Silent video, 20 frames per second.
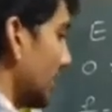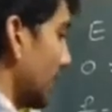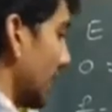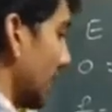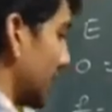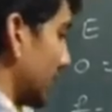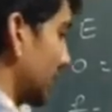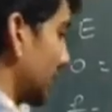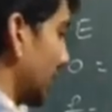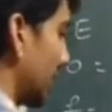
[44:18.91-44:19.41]

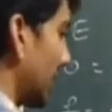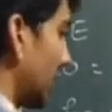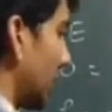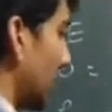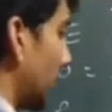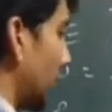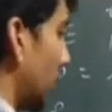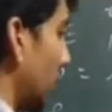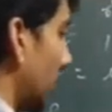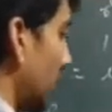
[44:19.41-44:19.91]
then set
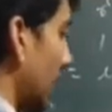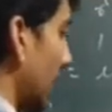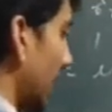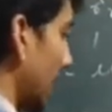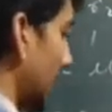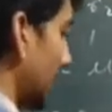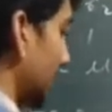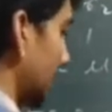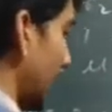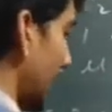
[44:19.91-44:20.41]
of all
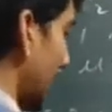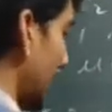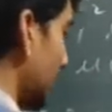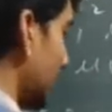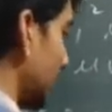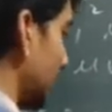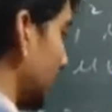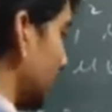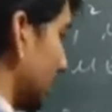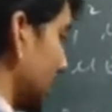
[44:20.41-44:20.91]

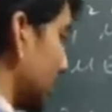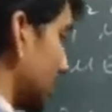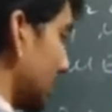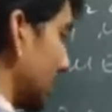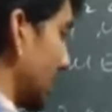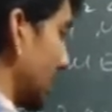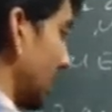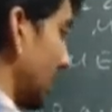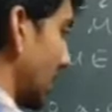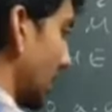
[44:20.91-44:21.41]
x such
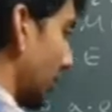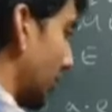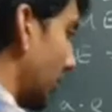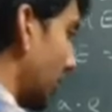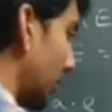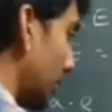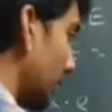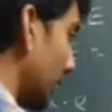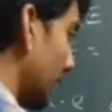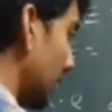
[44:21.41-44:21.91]
that f
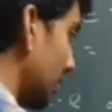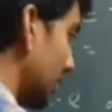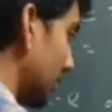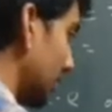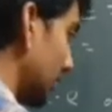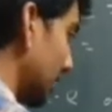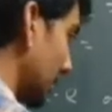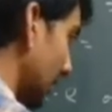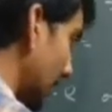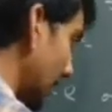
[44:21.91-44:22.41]
of x
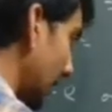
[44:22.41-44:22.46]
is